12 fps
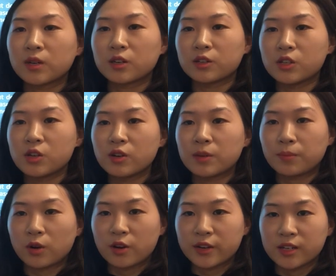her new
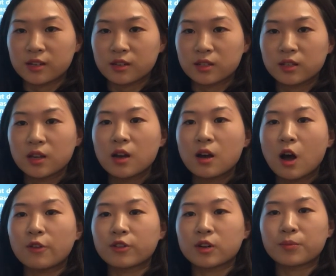employers
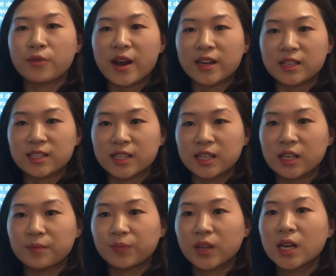of her pregnancy.